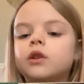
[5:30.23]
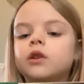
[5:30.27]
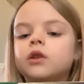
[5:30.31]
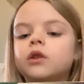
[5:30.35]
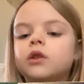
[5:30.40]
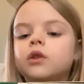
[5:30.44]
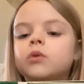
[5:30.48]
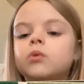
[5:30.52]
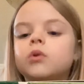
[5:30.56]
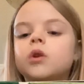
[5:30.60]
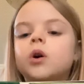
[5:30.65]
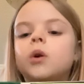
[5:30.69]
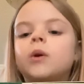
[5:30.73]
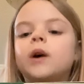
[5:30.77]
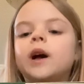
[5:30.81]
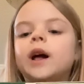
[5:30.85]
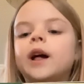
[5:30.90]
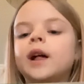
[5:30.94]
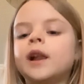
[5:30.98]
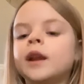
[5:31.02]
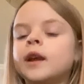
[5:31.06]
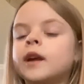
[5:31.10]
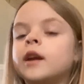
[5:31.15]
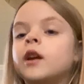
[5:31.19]
You go
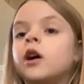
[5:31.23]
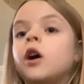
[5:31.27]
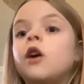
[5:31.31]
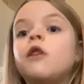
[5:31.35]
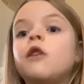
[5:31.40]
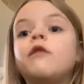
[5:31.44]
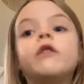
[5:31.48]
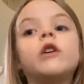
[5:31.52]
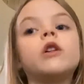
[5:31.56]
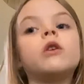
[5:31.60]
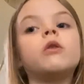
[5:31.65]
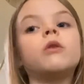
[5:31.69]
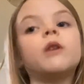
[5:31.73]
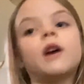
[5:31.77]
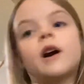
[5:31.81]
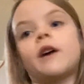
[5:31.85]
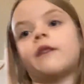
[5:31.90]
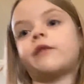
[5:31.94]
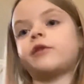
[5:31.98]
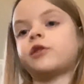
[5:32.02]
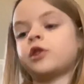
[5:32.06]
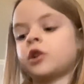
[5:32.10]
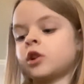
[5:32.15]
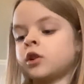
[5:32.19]
ahead, and I'll follow
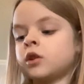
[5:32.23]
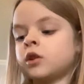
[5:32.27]
after.